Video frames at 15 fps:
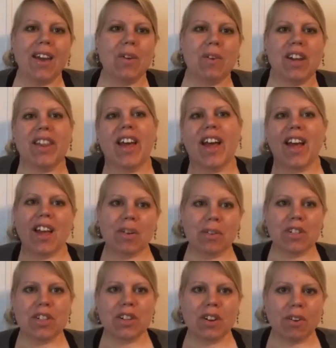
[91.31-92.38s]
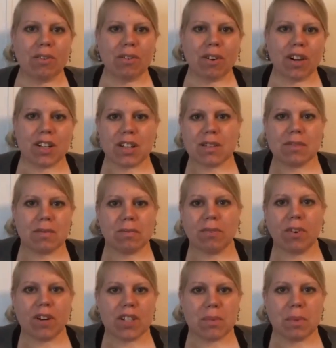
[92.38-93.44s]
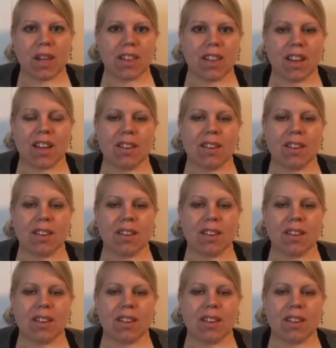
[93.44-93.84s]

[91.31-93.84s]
the heck would you go forest bathing